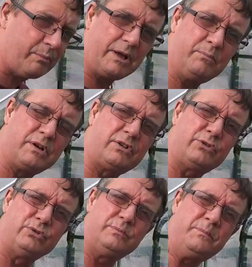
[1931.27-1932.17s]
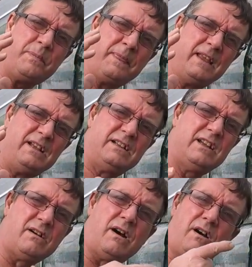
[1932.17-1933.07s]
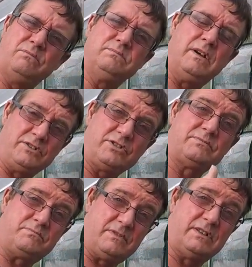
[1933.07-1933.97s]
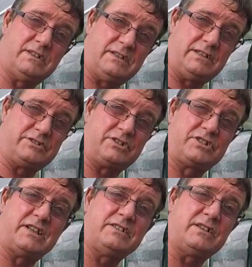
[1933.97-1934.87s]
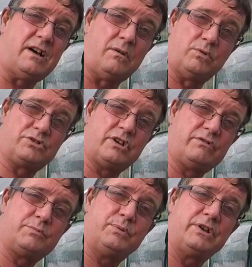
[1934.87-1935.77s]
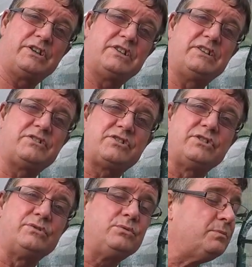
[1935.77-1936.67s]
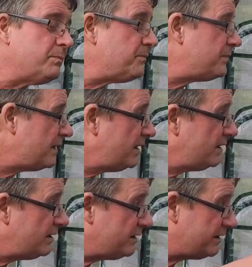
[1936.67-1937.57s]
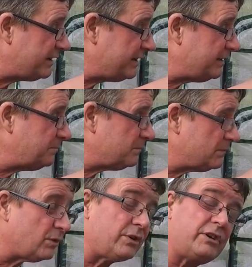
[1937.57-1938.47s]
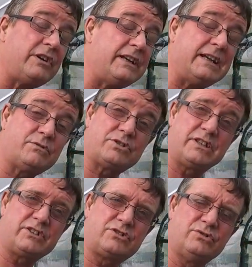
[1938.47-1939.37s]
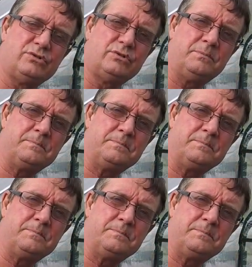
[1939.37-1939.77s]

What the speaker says: a bit. But I thought, as I said, I was going to put it into the other greenhouse next door,